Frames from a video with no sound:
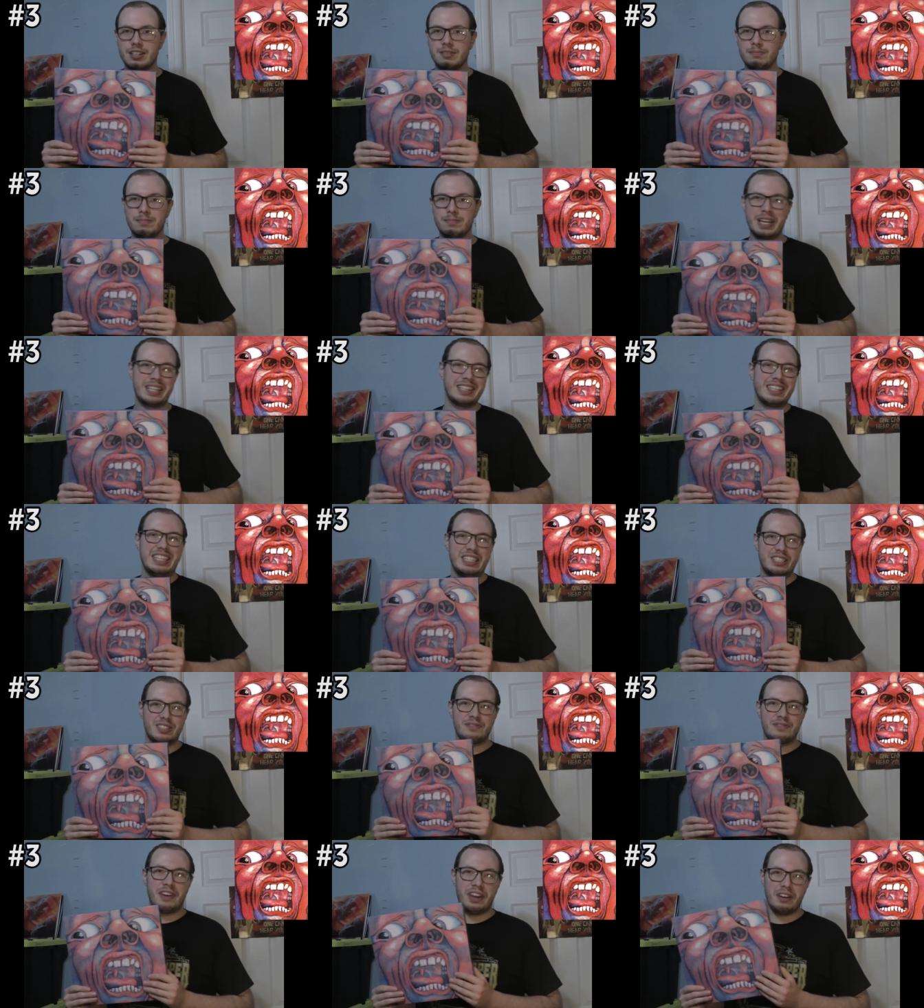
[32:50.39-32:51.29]
My
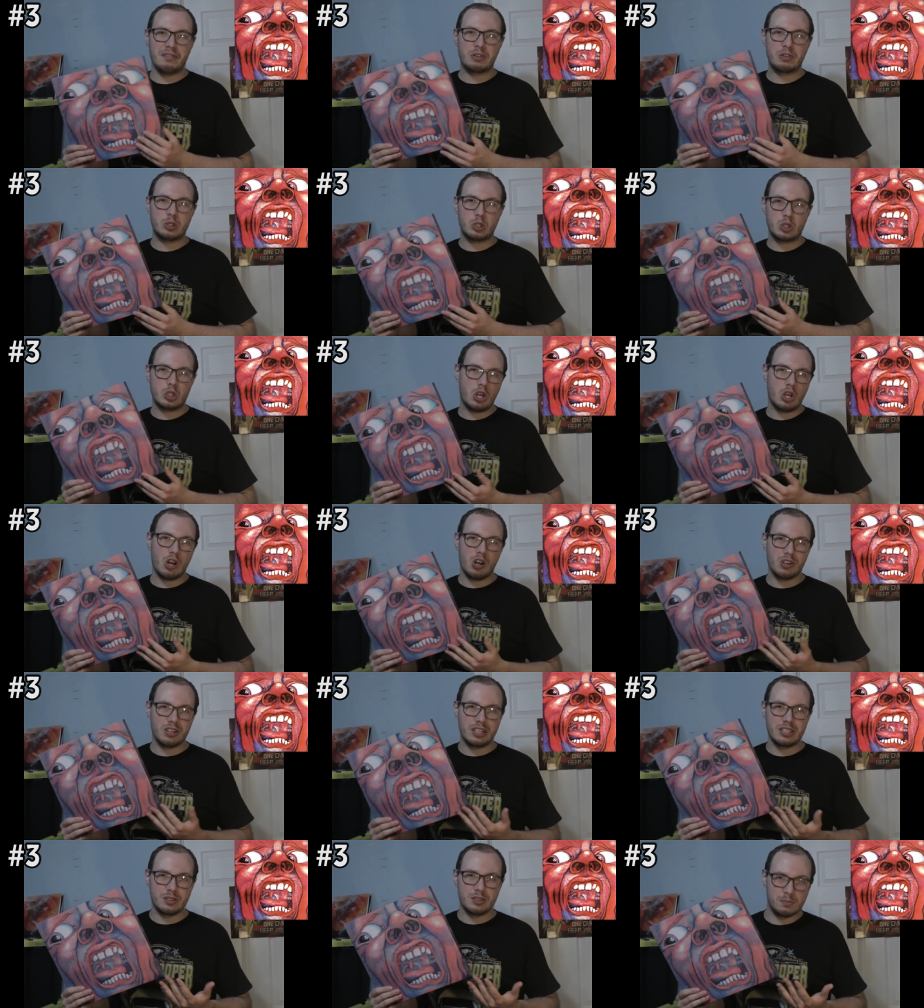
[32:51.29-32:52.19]
least favorite song
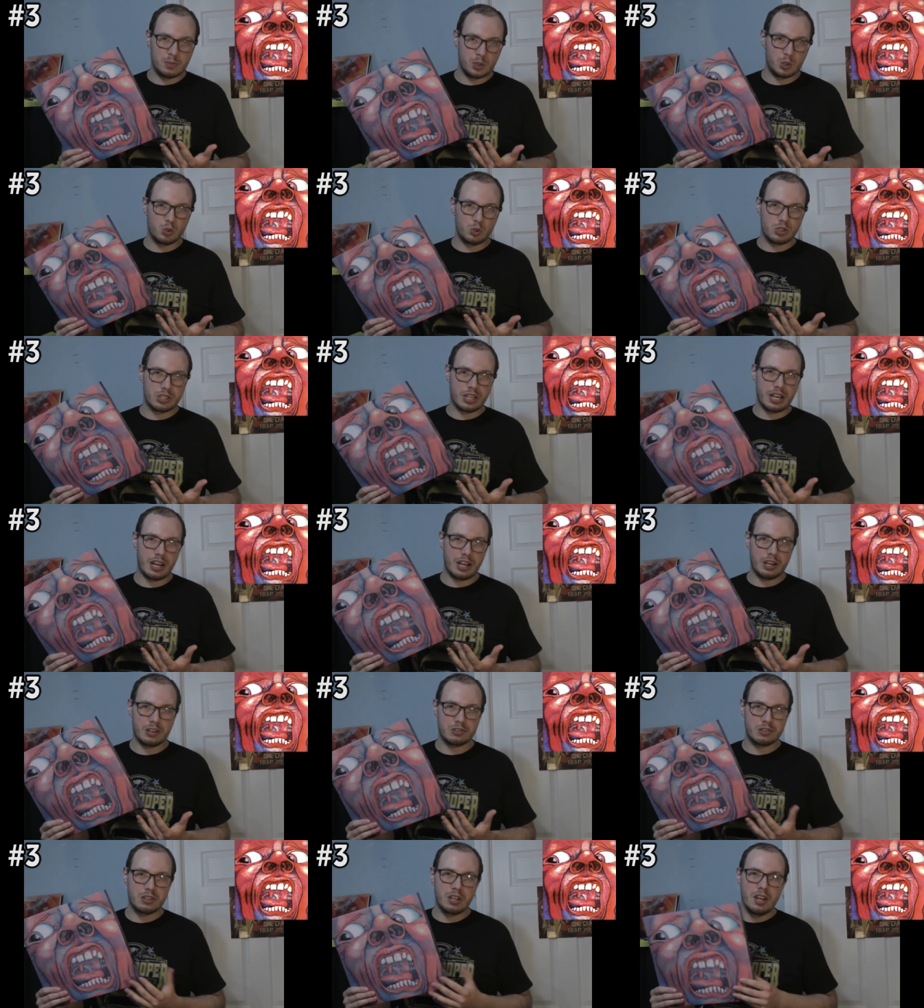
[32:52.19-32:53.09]
is
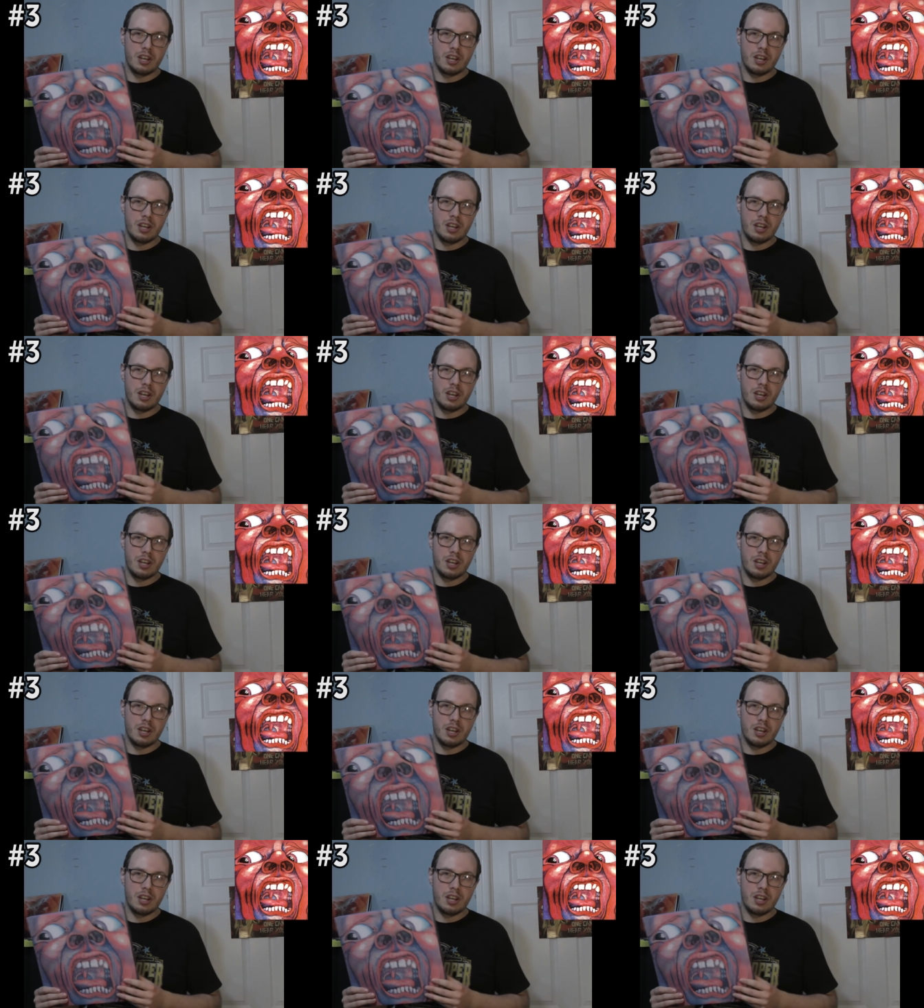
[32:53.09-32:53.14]
Moonchild,